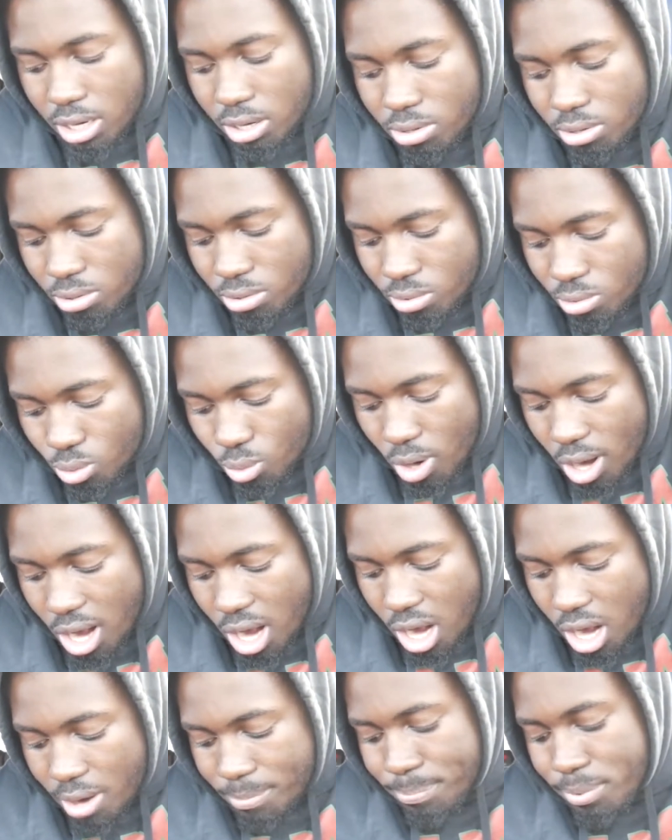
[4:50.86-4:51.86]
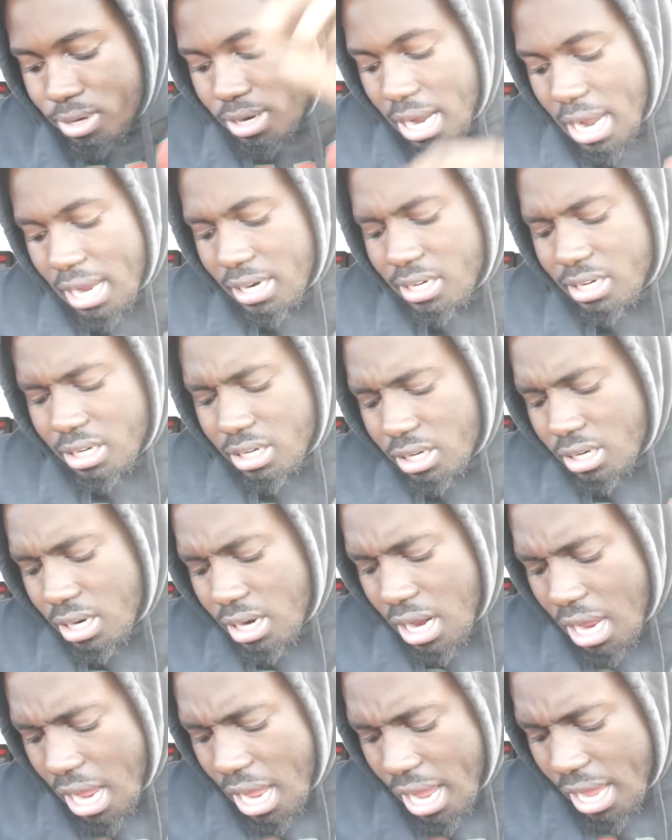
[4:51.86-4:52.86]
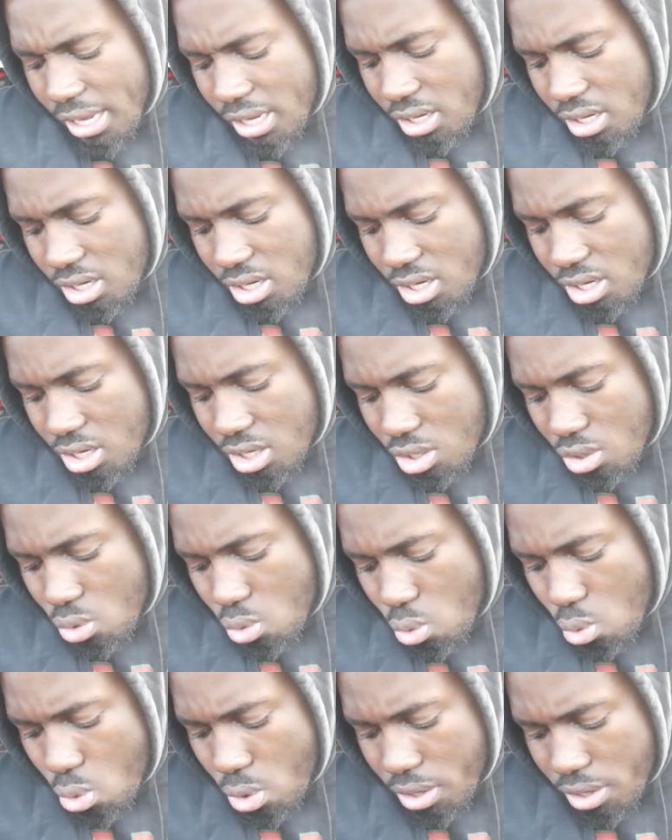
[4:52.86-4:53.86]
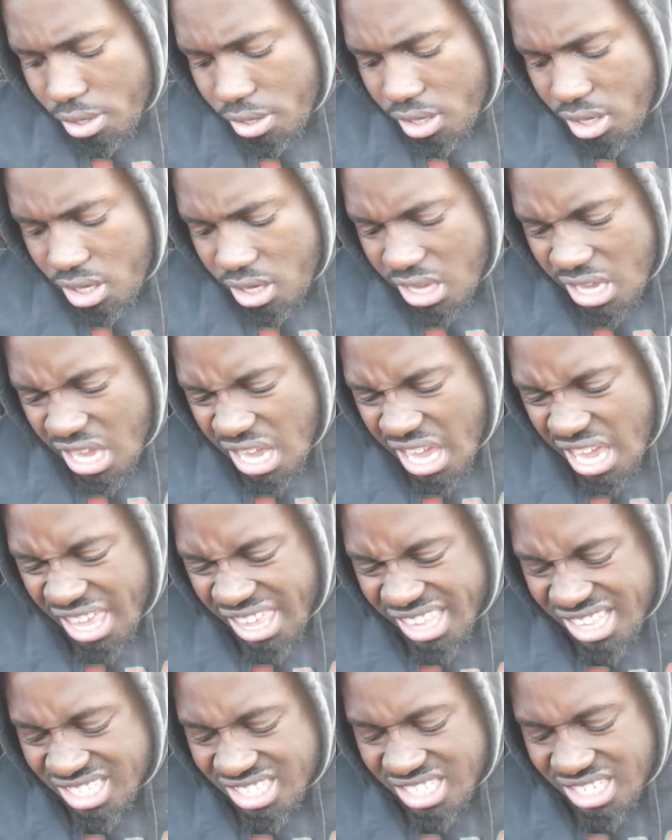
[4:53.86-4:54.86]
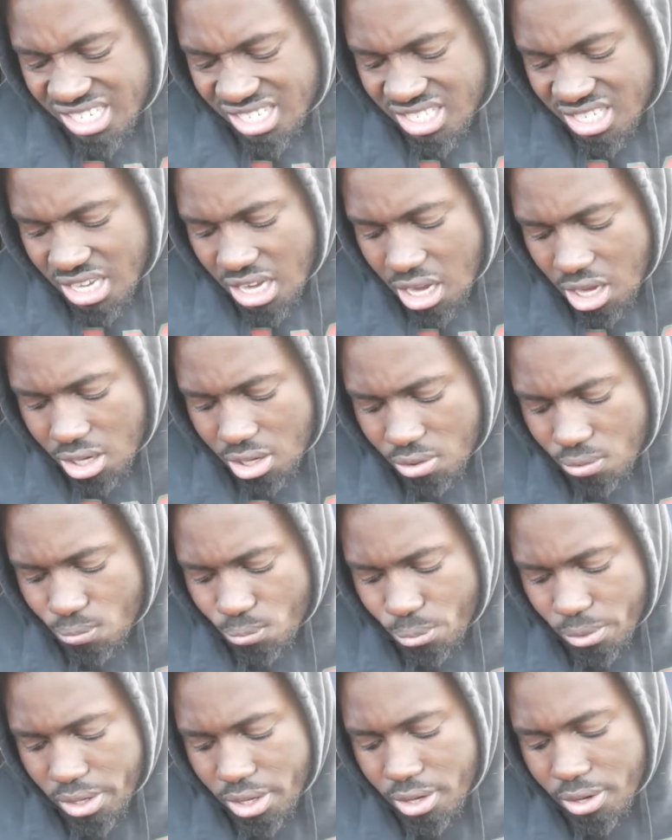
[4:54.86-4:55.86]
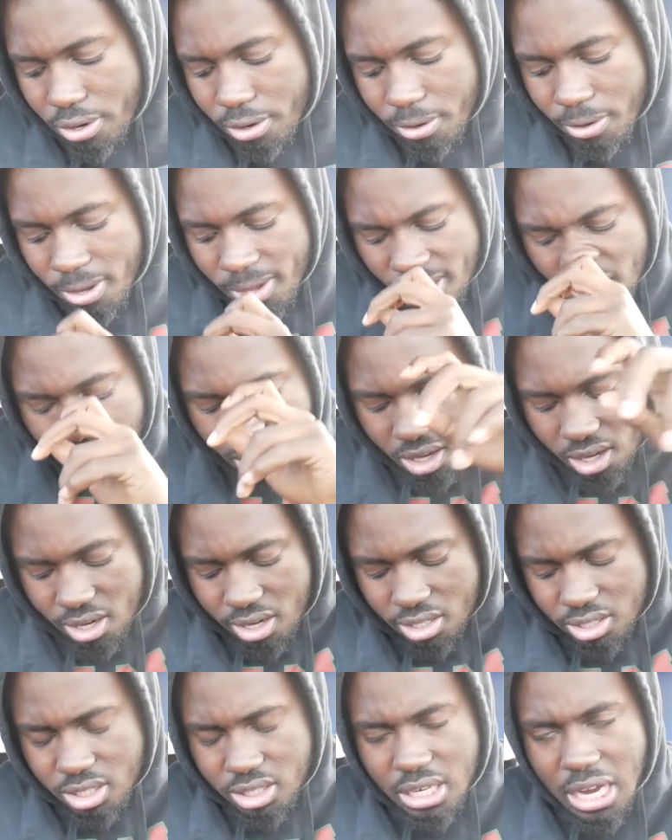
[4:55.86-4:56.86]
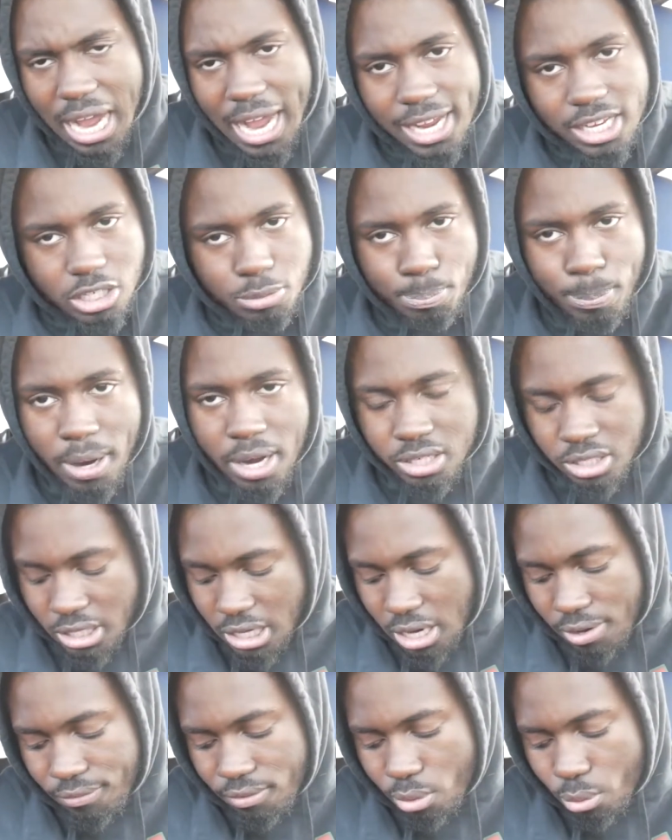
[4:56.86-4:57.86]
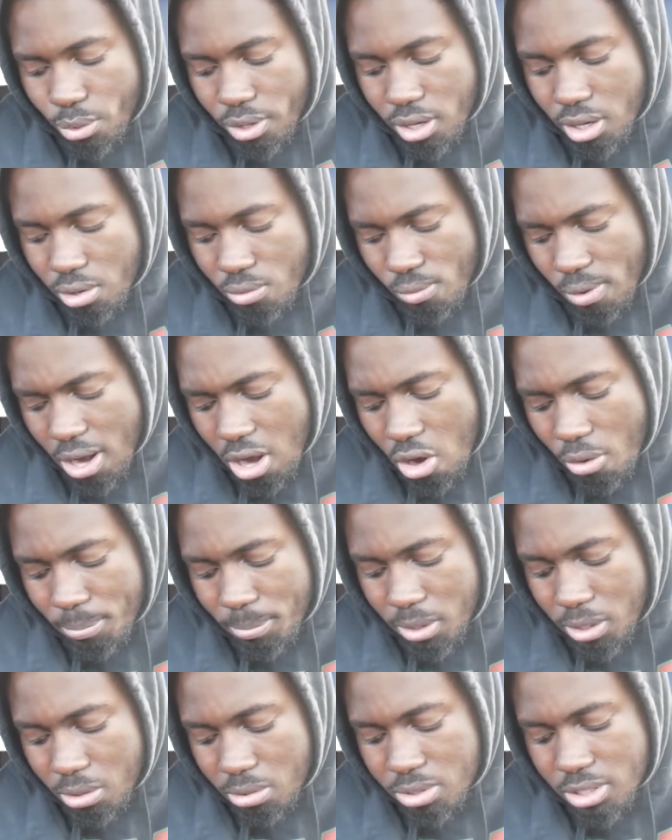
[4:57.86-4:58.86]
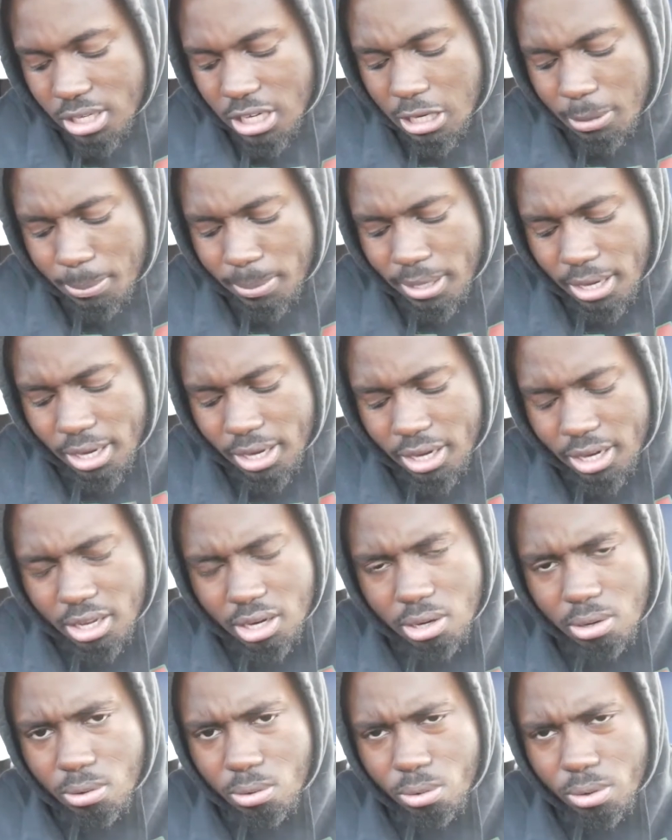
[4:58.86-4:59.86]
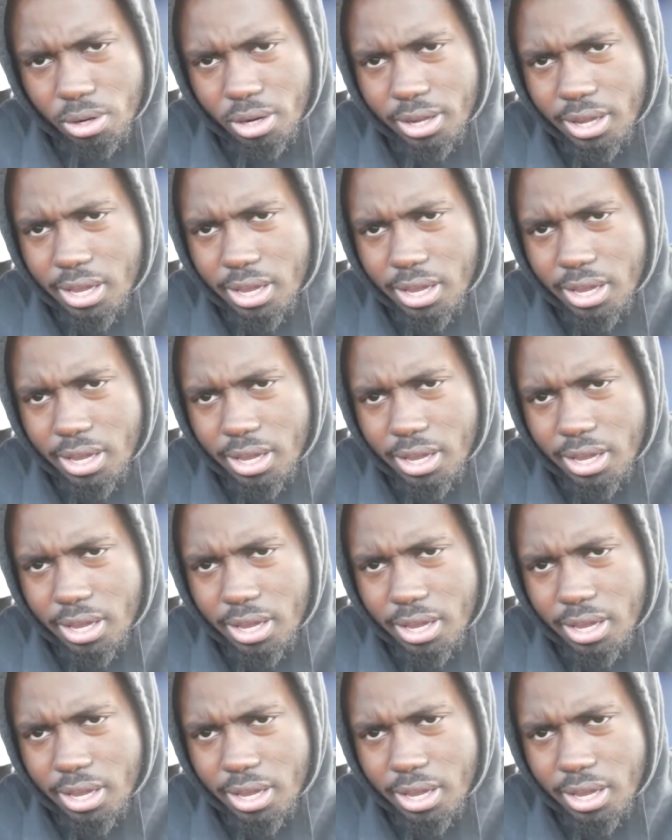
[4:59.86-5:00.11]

I don't know why, but I did not get an order yet. It's kind of weird. Cause there's hot spots everywhere around me. You telling me I ain't getting no order